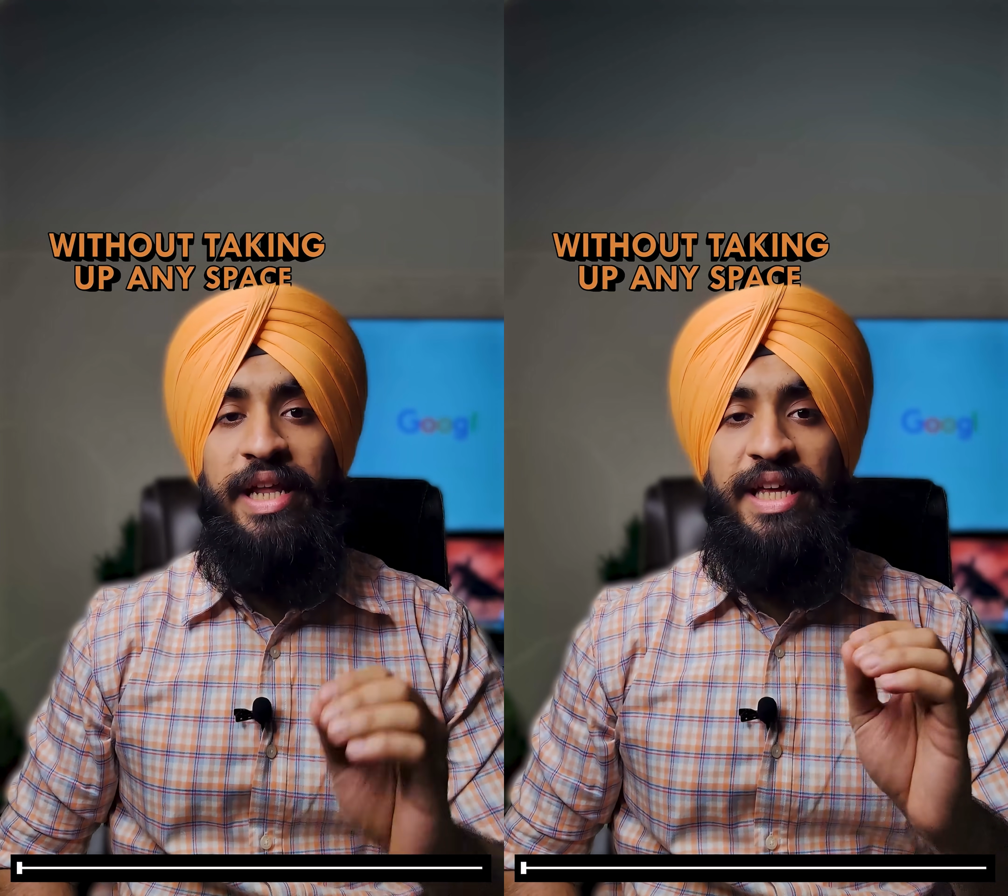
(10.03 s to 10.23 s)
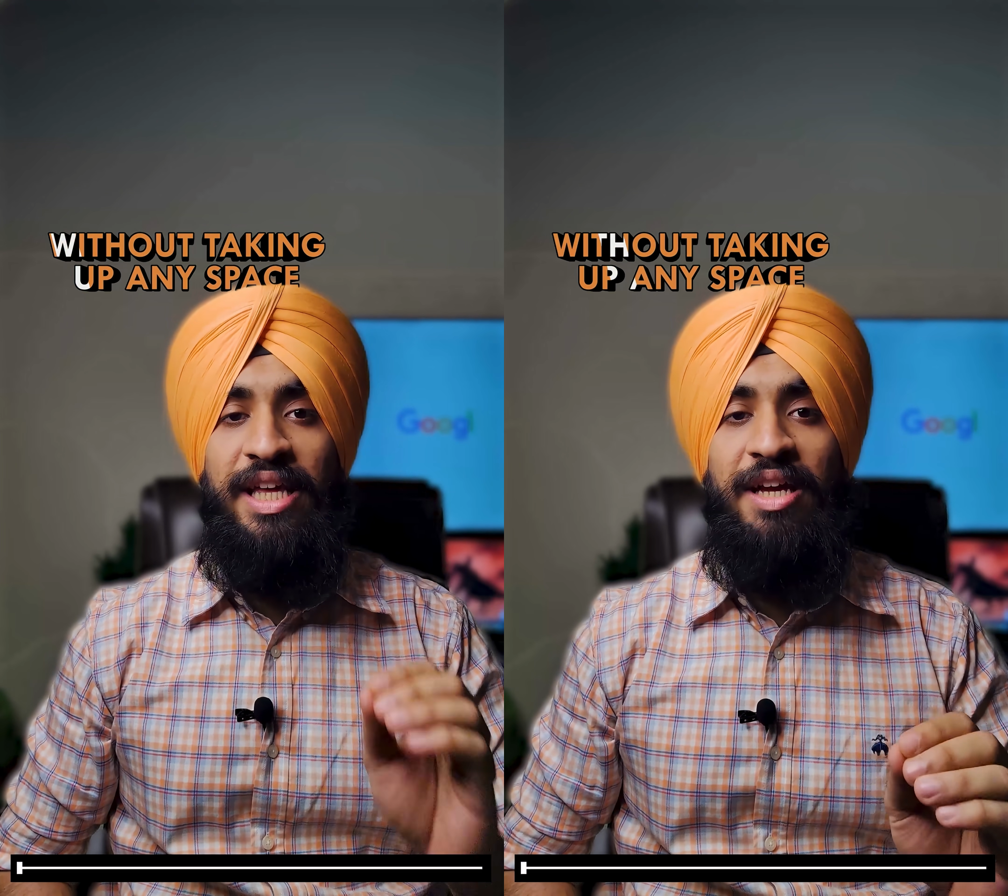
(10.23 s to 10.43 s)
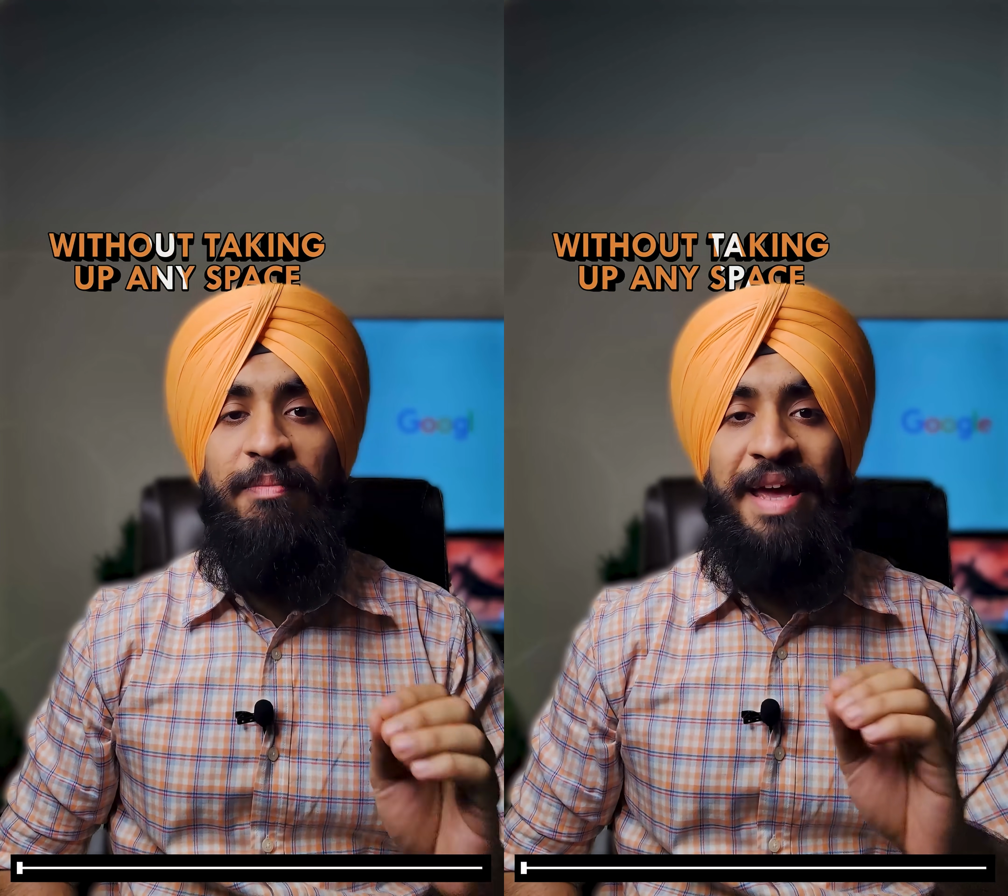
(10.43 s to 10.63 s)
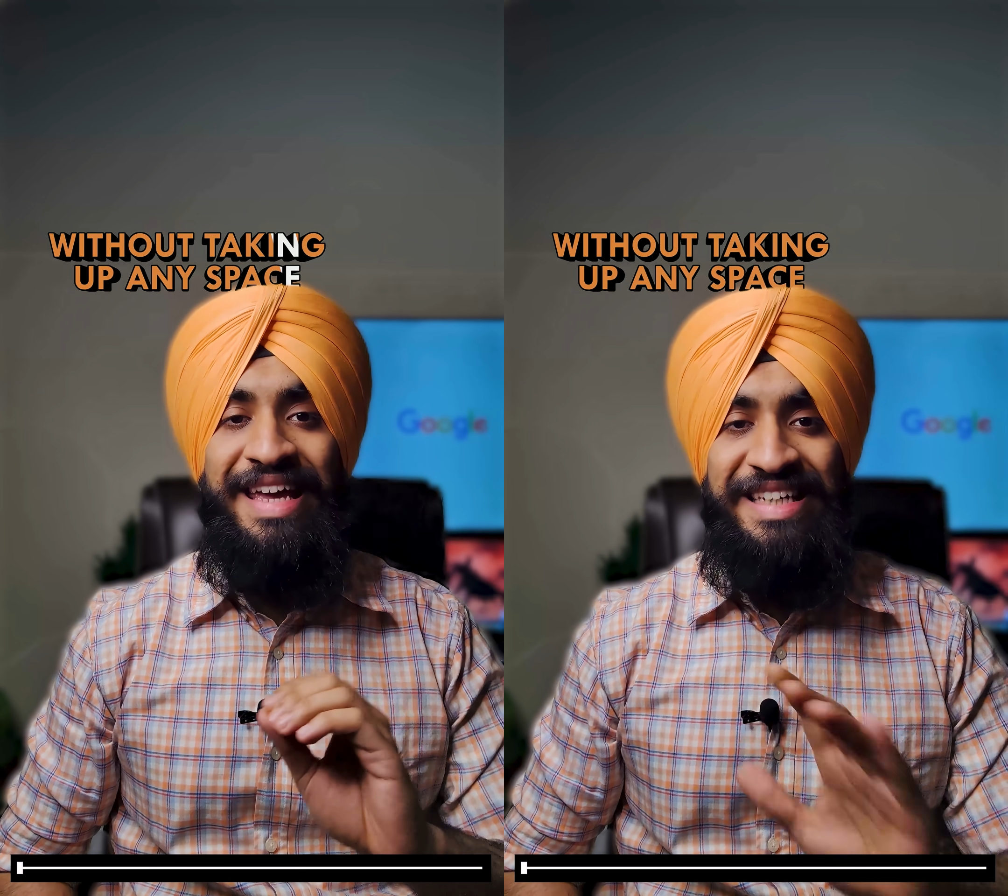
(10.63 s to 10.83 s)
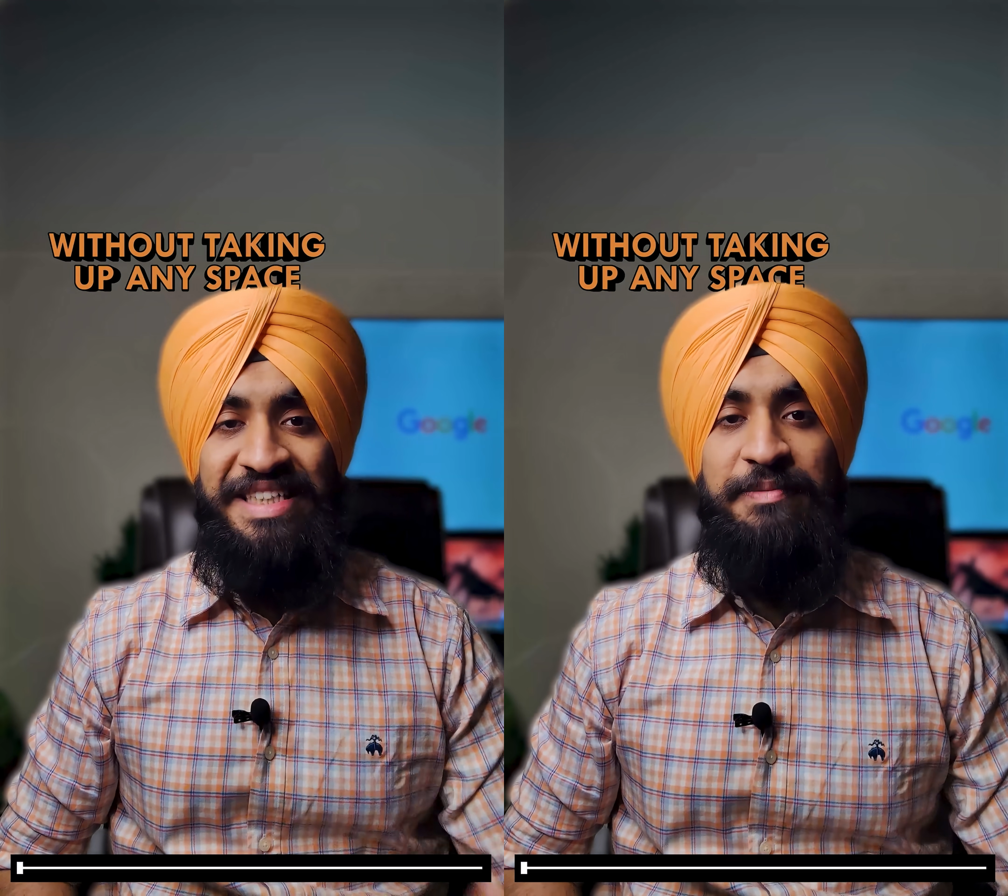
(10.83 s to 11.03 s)
taking up
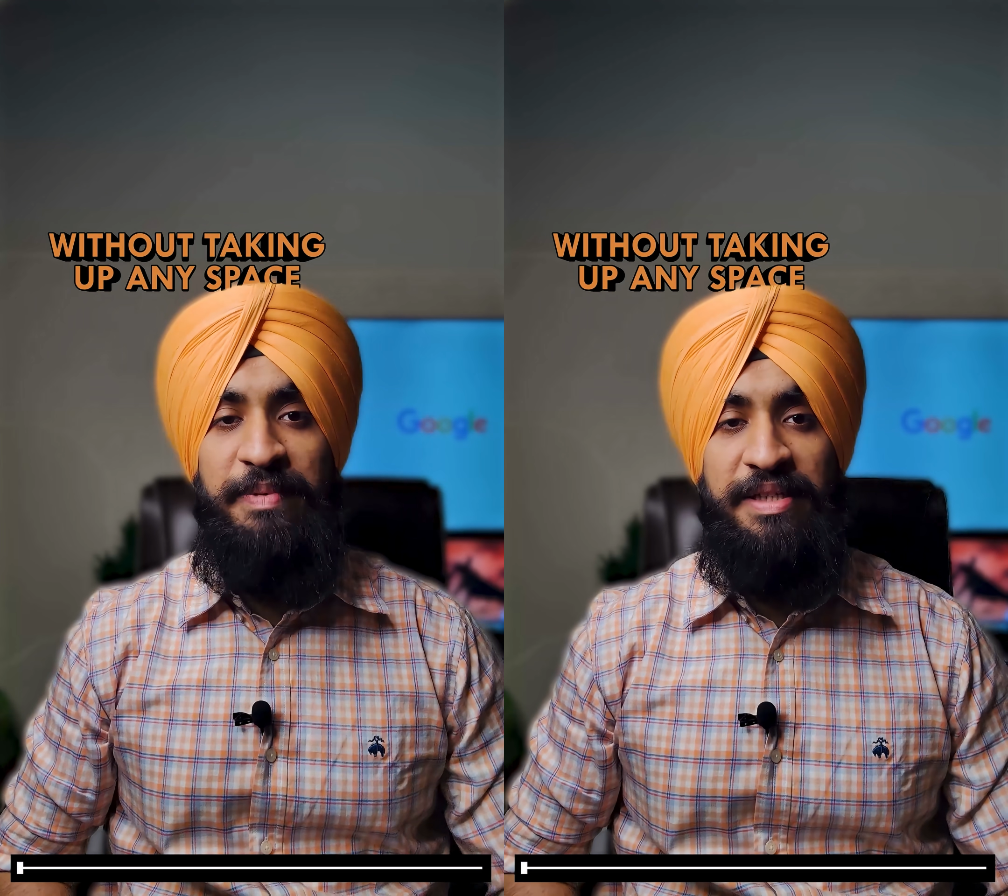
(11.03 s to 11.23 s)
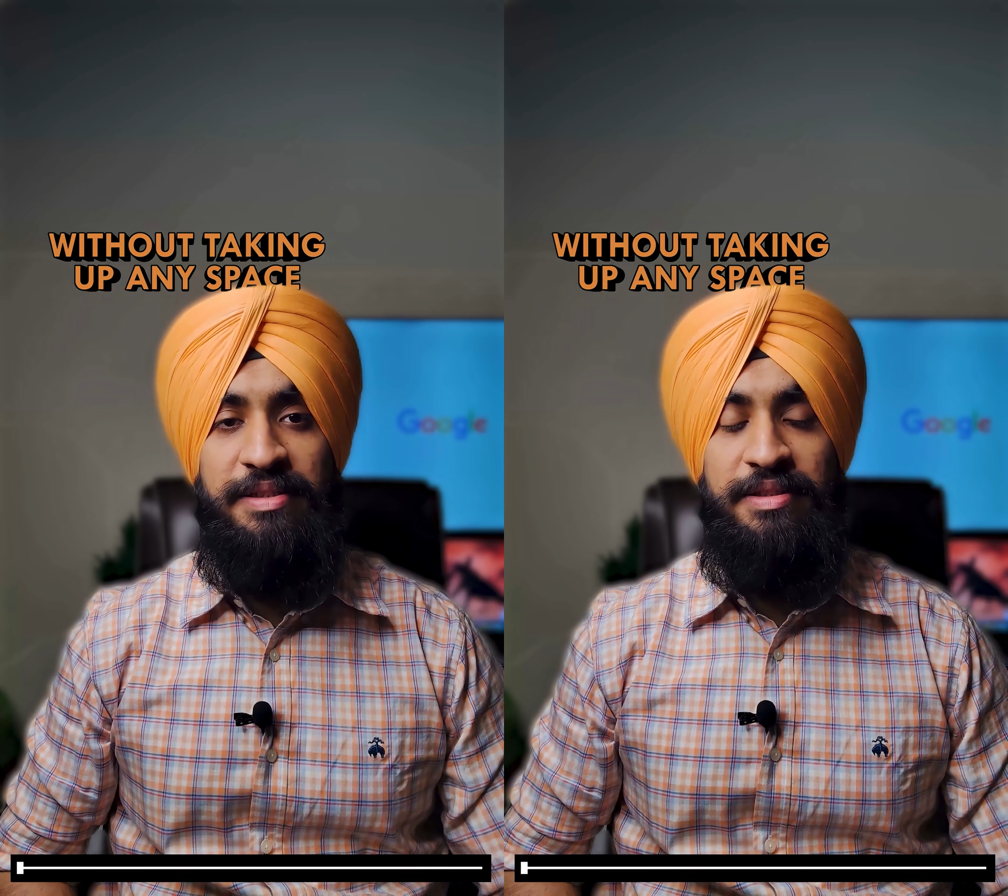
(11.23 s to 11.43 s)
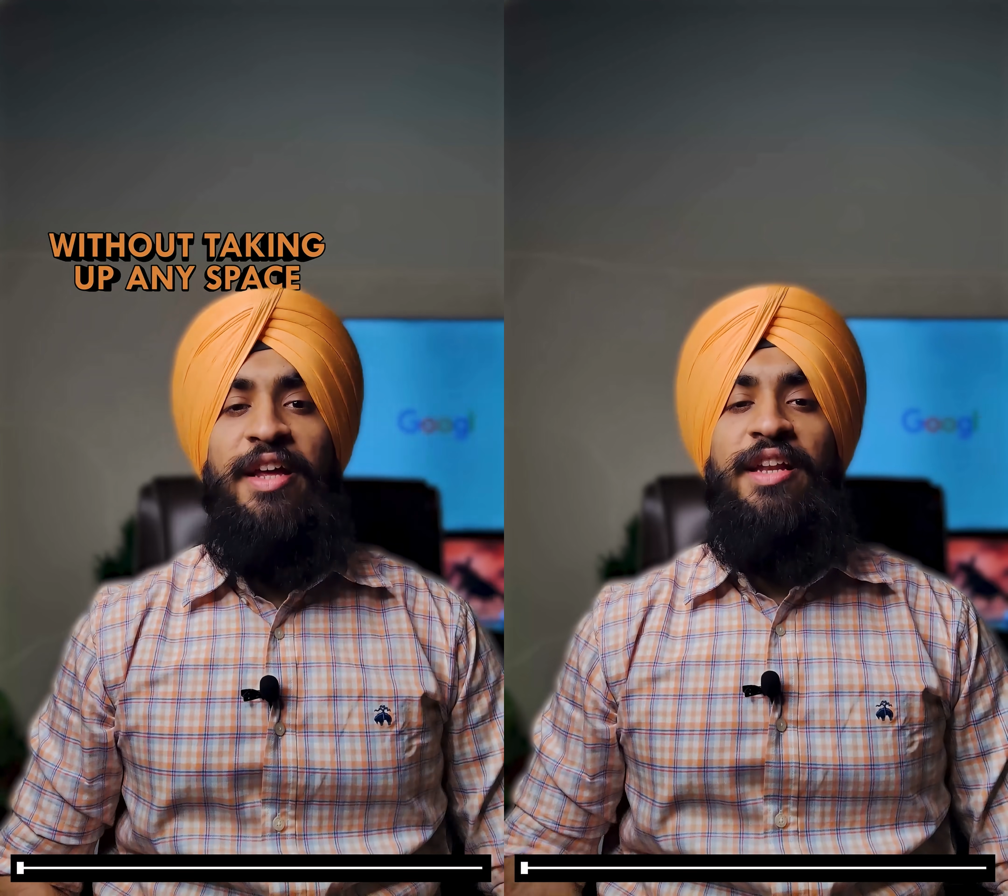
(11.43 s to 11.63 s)
any space.